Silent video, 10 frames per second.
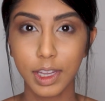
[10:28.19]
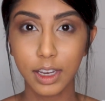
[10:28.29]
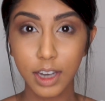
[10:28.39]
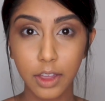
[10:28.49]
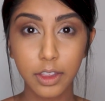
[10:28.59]

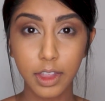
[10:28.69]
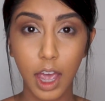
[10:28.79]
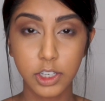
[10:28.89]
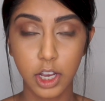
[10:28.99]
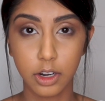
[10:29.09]
Now that the
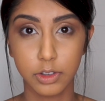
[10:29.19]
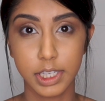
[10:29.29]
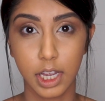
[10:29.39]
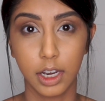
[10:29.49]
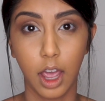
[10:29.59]
eyeshadow is
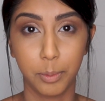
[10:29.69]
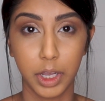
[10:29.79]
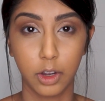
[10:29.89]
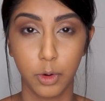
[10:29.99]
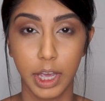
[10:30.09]
done, I'm
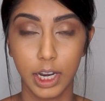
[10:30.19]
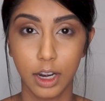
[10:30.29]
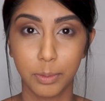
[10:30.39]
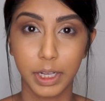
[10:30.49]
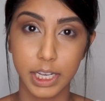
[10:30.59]
gonna go ahead and
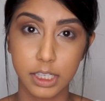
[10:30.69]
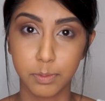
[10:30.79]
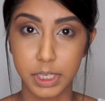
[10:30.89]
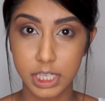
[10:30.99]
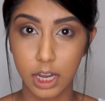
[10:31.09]
apply some
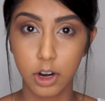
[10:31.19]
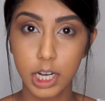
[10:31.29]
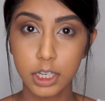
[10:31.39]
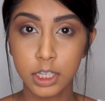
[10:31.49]
mascara.